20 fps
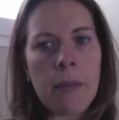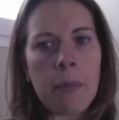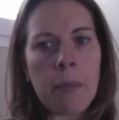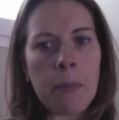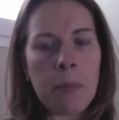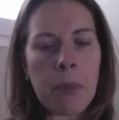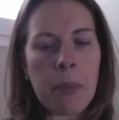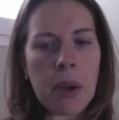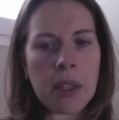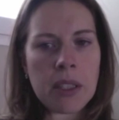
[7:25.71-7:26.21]

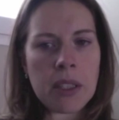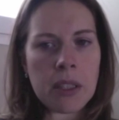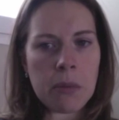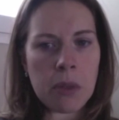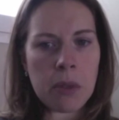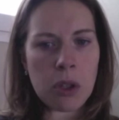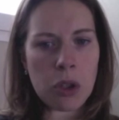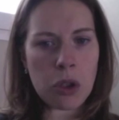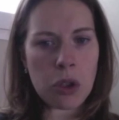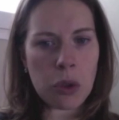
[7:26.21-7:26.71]
but some
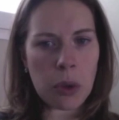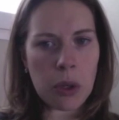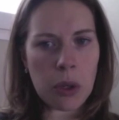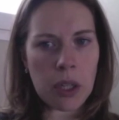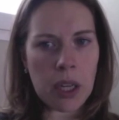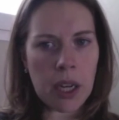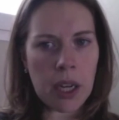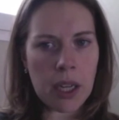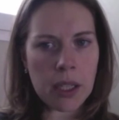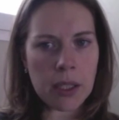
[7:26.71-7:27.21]
of the
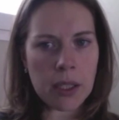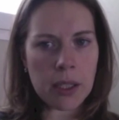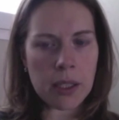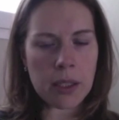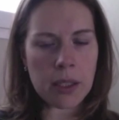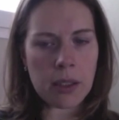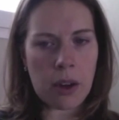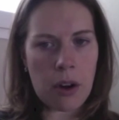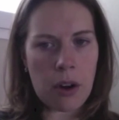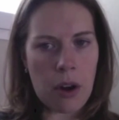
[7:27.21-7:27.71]

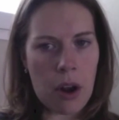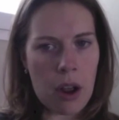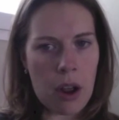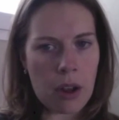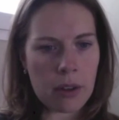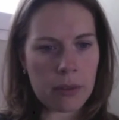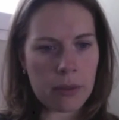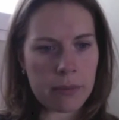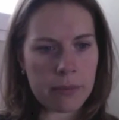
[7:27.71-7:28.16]
shortcuts are not.